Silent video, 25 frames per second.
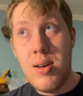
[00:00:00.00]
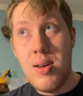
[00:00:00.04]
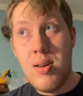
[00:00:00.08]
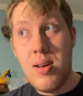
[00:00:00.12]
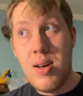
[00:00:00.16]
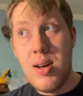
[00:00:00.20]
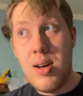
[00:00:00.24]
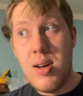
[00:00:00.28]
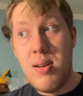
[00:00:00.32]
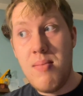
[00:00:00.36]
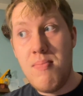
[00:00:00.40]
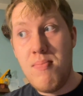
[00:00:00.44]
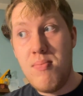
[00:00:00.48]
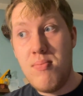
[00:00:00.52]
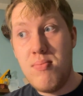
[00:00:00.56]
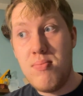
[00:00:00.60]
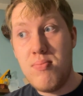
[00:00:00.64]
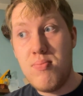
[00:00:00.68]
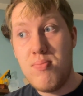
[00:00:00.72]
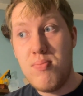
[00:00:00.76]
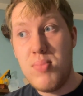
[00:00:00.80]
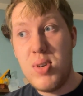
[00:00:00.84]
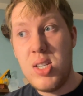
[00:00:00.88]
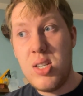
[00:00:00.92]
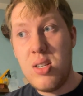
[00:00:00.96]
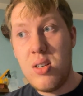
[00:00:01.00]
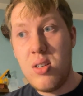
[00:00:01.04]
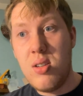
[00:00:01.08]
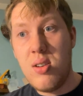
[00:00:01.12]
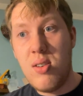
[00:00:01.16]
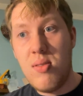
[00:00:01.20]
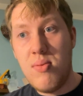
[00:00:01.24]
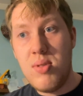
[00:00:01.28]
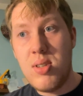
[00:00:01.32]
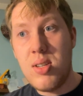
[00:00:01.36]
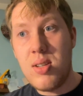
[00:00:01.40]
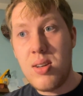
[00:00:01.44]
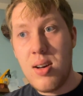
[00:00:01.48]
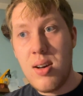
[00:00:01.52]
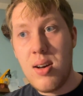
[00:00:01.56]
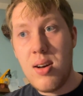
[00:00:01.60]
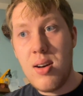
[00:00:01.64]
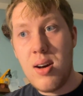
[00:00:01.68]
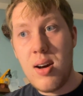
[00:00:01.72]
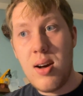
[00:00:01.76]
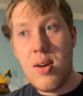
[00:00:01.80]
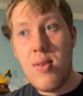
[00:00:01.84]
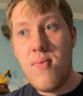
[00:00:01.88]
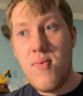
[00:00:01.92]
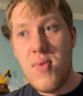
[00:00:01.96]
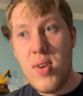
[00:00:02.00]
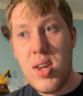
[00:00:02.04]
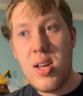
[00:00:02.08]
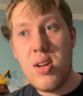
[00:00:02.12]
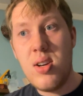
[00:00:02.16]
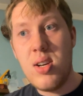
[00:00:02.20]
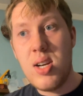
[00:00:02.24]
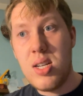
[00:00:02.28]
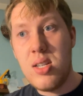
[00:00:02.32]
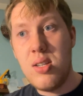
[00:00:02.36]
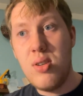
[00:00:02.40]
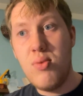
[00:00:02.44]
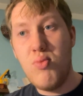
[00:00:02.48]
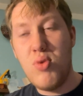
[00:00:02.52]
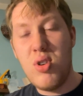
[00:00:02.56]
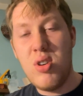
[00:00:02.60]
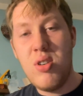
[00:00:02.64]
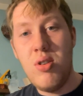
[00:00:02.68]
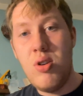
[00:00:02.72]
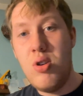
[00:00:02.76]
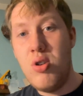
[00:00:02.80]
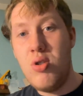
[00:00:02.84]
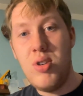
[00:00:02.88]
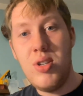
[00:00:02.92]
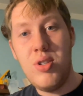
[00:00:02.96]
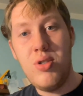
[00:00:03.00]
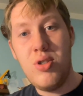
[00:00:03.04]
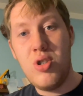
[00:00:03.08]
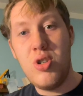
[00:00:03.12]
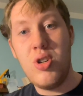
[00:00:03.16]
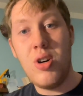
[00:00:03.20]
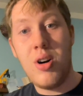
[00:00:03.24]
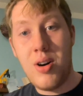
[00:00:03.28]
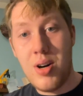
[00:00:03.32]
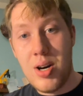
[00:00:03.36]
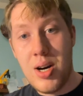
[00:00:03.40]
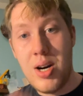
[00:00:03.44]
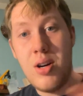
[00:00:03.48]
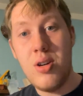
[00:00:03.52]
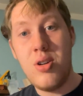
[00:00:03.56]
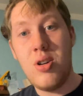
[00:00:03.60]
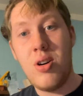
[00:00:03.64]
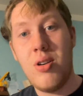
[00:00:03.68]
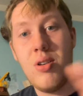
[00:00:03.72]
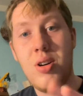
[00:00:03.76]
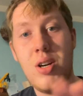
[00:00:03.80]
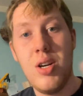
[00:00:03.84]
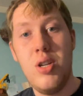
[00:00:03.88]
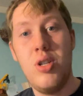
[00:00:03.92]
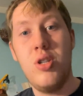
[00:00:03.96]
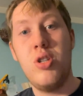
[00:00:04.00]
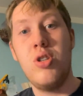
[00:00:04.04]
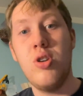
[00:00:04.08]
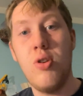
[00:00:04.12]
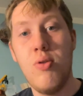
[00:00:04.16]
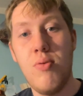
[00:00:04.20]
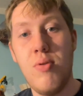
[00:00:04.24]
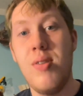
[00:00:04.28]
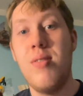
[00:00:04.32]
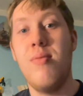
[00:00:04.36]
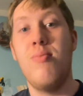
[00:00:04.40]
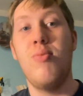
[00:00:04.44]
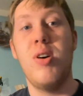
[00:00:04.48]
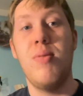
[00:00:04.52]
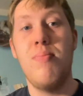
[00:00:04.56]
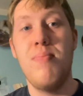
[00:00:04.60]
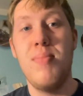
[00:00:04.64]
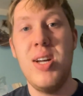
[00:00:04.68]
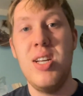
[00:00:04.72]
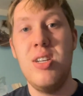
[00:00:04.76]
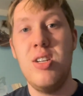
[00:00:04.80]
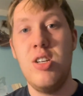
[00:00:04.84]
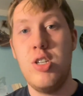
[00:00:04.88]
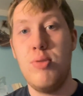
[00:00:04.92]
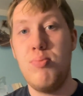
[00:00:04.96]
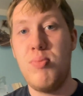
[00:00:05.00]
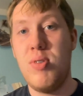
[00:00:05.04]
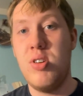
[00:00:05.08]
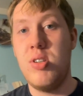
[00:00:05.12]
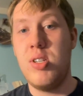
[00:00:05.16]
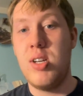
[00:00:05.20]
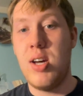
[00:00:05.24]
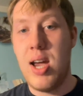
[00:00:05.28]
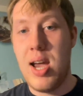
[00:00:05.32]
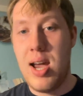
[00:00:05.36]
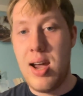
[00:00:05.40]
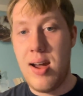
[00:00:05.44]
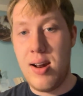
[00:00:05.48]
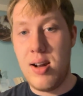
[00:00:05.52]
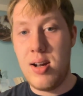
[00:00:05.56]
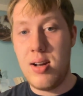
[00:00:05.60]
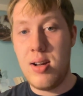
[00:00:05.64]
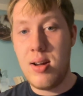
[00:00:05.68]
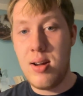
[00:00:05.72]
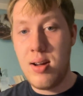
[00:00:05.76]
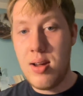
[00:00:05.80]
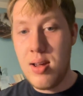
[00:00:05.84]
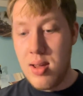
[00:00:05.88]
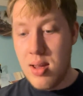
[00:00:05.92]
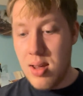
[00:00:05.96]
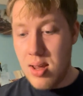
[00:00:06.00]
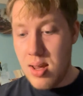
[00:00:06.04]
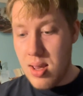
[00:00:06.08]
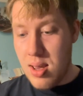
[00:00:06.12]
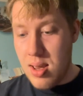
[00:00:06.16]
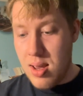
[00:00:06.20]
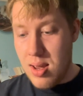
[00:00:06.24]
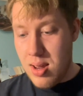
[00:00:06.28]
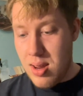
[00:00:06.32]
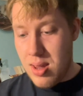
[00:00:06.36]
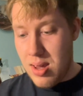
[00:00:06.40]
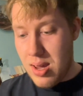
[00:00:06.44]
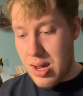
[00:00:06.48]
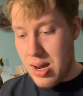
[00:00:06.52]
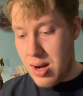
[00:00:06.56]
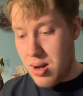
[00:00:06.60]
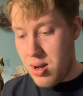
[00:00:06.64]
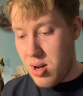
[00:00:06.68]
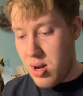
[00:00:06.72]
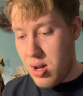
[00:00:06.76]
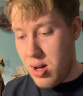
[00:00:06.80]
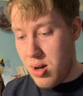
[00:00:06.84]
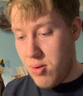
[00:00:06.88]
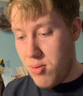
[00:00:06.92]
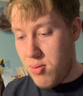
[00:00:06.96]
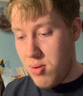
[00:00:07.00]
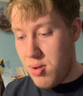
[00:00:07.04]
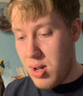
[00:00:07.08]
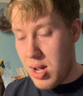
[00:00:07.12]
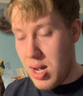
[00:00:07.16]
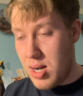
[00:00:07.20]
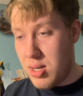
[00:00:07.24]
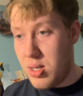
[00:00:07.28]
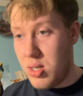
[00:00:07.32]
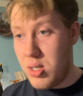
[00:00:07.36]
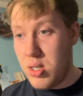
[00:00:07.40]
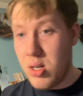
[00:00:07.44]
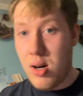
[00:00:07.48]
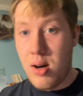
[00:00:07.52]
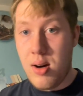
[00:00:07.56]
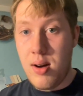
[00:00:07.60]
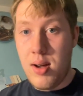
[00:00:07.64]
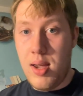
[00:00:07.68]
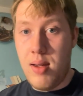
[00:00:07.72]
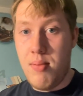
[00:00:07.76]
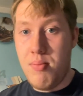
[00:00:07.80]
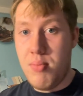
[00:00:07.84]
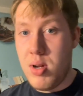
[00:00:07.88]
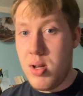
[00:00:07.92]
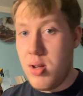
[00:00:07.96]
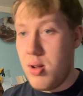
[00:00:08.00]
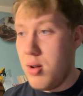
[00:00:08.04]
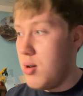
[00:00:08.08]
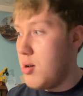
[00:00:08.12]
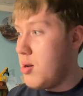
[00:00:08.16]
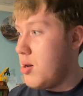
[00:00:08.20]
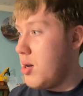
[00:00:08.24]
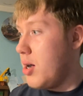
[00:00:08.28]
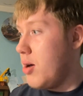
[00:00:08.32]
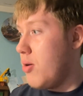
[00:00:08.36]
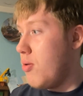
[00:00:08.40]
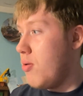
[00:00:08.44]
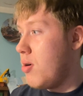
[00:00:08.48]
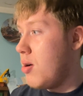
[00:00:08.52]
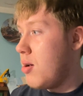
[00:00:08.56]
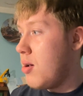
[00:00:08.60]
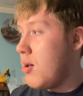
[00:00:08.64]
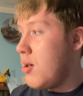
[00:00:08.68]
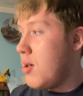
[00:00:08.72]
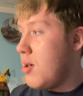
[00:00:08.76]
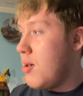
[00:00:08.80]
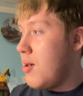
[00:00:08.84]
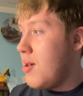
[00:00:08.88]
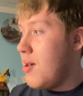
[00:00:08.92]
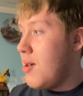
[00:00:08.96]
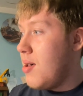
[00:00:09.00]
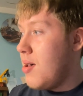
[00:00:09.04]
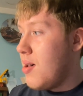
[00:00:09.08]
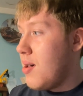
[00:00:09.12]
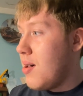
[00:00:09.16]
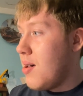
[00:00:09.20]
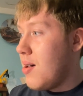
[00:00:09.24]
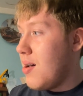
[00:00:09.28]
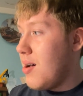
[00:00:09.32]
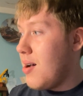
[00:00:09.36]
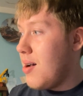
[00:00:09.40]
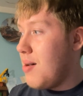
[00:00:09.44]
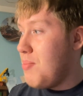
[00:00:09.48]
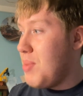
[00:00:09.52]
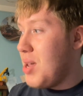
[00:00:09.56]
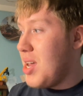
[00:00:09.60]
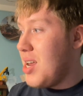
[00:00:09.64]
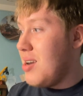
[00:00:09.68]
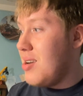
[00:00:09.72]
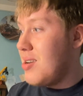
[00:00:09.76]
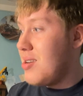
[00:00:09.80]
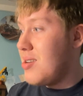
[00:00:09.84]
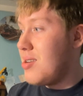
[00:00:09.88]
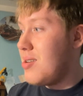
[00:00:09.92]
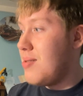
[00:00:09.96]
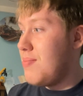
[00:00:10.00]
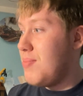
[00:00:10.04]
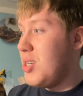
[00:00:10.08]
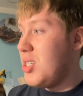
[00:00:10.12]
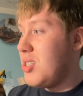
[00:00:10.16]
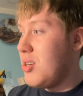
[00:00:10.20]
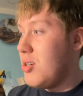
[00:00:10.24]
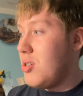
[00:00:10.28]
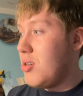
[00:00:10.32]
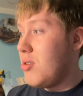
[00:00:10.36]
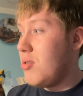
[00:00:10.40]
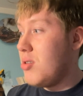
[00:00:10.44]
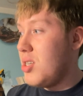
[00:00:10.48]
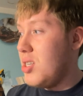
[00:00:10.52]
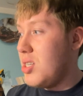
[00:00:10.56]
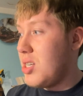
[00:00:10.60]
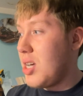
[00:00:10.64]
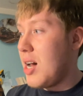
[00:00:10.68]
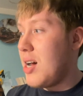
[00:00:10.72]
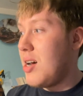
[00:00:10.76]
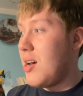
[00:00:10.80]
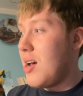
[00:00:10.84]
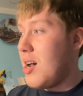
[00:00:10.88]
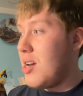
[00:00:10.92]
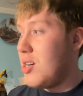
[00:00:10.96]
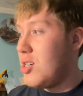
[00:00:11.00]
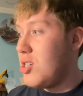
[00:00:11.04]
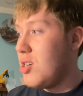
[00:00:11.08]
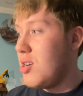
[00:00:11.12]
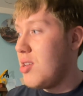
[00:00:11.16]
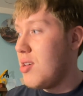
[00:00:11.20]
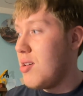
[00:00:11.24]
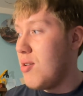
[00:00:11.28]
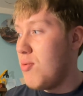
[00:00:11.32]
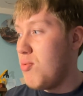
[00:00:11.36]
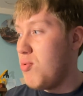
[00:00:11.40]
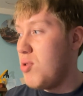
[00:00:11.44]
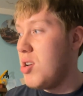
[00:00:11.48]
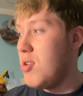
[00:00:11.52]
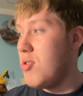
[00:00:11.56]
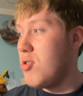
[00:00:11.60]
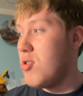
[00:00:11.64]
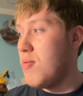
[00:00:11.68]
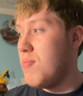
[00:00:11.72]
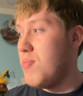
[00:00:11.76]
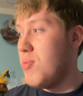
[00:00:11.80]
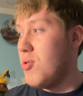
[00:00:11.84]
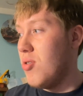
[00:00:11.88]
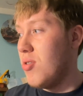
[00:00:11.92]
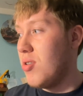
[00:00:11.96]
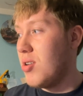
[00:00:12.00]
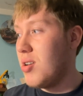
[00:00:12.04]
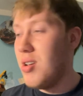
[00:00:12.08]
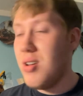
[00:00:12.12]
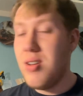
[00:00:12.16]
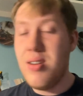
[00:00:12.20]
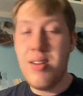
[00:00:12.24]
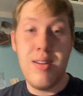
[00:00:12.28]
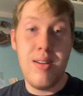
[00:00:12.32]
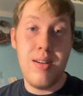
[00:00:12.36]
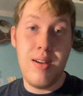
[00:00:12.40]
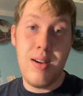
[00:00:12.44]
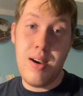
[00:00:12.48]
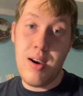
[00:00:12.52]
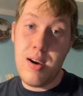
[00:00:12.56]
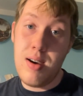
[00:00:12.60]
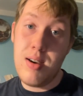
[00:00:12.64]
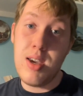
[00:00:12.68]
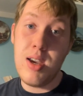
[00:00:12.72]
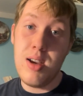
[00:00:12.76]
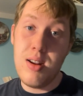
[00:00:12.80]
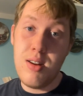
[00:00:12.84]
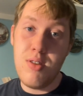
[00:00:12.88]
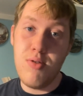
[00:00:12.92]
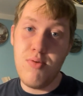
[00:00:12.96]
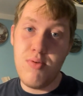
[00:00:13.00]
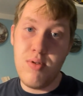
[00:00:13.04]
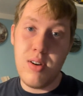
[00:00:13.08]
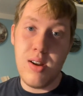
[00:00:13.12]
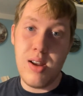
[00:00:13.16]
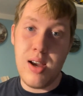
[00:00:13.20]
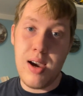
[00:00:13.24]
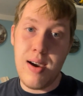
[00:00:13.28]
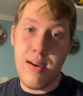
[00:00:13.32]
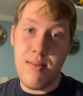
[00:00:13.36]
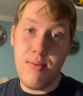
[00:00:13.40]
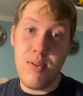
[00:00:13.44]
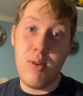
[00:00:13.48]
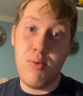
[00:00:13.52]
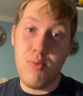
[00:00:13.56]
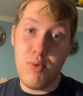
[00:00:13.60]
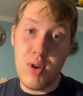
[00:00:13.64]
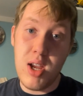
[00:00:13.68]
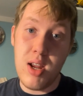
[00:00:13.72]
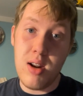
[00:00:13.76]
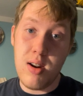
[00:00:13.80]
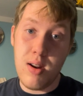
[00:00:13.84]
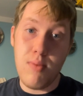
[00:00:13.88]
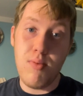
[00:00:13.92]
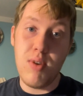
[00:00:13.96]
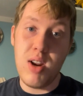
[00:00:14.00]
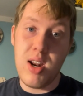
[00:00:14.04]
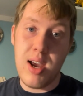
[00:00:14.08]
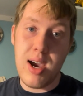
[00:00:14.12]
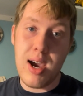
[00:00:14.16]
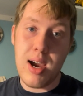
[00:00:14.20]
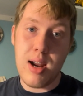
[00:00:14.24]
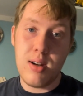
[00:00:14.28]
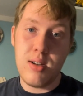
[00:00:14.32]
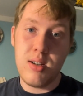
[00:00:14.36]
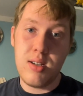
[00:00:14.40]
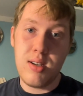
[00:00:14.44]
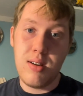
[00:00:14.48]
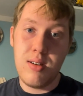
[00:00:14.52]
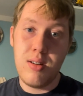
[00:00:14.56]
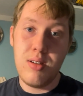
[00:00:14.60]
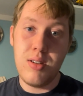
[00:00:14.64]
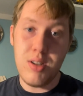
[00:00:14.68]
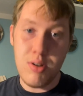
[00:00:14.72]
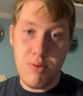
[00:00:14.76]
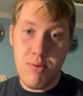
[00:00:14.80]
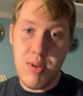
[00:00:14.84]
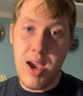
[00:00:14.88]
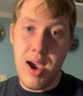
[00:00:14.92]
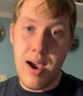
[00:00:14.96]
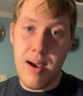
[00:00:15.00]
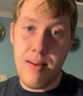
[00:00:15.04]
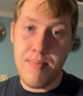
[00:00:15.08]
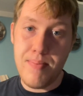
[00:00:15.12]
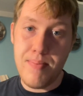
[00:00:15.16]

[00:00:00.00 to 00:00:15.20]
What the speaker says: Mr. Todd, I think that's one of those darkest stories what Beatrice Potter had though at the time. No, I mean Mr. Todd is actually a really good book. I get you when I have a read with that. So yeah.